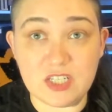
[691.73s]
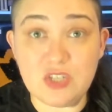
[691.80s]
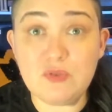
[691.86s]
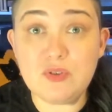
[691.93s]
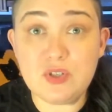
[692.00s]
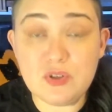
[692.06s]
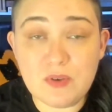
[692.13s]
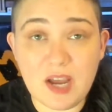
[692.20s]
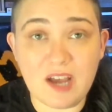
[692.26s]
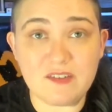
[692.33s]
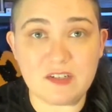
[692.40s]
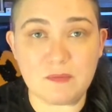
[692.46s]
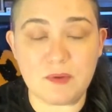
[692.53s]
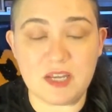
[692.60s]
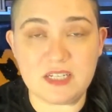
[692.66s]
You do have
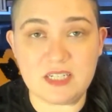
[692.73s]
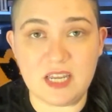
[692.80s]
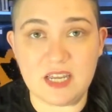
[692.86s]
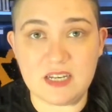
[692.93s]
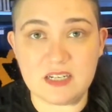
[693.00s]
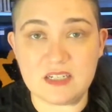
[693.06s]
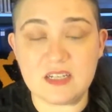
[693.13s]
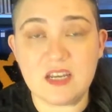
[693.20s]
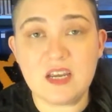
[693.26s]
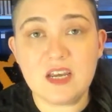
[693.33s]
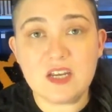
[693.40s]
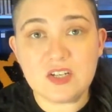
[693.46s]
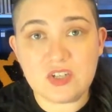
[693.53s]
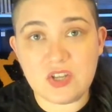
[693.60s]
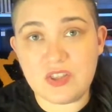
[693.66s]
to attend
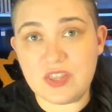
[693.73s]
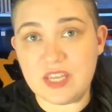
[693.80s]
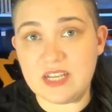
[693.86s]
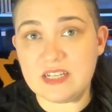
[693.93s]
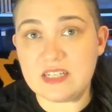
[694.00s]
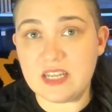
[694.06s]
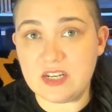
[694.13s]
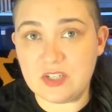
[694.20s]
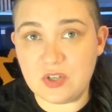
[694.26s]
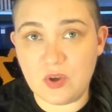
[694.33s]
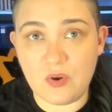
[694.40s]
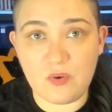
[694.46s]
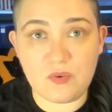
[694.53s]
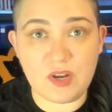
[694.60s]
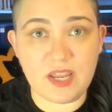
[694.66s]
to things like
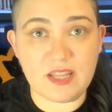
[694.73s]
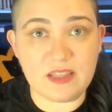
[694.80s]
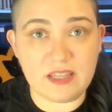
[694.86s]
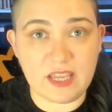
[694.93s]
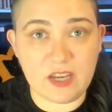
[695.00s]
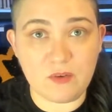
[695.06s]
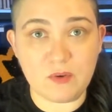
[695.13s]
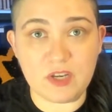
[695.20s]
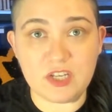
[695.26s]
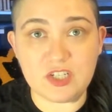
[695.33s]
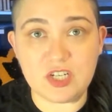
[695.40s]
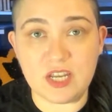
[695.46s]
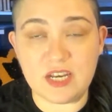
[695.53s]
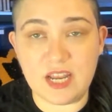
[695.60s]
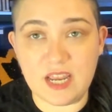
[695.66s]
tone and language
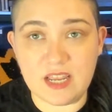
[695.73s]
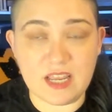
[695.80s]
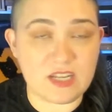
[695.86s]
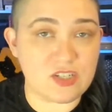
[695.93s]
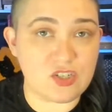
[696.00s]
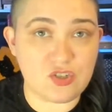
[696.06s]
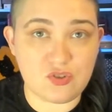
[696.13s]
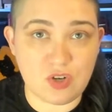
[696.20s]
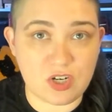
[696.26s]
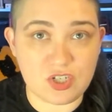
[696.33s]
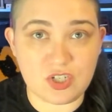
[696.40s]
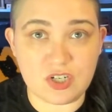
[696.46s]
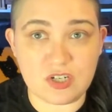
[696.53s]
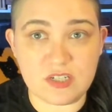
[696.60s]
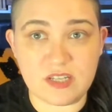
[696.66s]
and
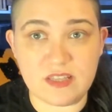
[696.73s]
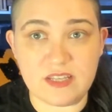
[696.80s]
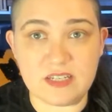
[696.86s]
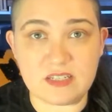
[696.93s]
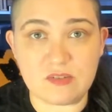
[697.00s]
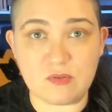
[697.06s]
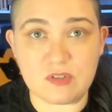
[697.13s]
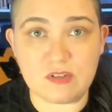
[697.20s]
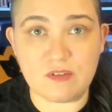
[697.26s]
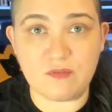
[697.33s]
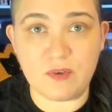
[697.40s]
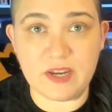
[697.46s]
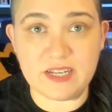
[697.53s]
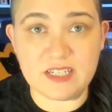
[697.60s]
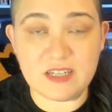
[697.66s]
structures in these sorts of
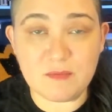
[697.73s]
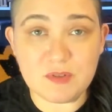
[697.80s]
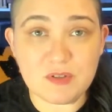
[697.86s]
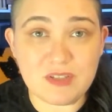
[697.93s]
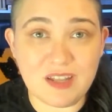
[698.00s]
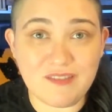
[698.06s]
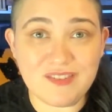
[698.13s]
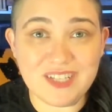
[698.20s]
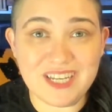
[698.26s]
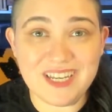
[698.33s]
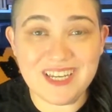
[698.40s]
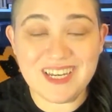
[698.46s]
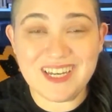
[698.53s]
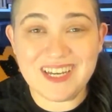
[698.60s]
ways. And it was lovely.